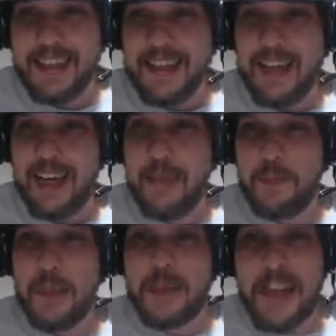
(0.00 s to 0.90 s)

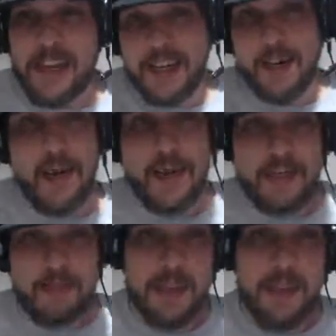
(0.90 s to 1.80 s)
No, Zandero
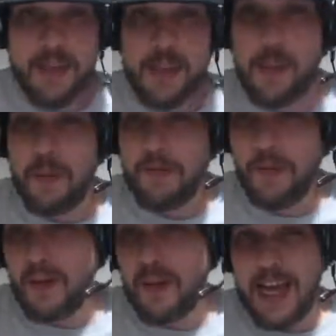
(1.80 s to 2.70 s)
has been in the show
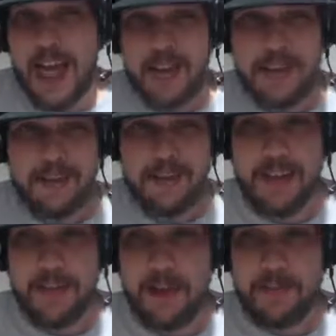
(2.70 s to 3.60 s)
before, Alice.
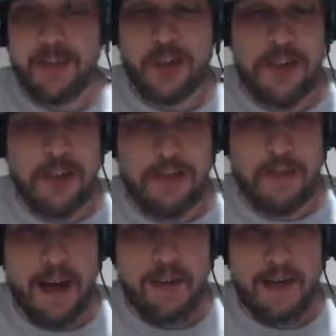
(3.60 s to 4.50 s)
I've shouted him
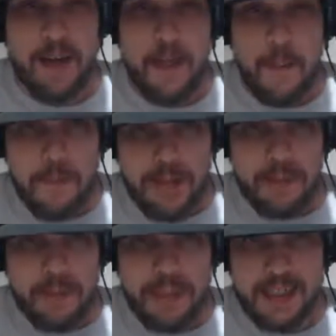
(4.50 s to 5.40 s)
out
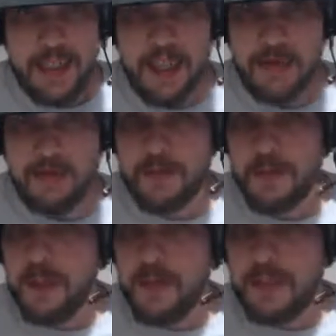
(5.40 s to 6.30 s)
many, many times.
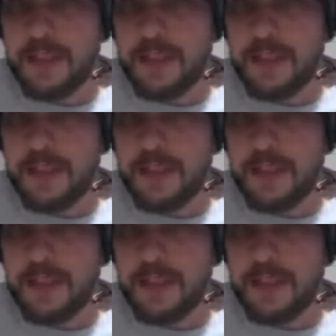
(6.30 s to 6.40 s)
But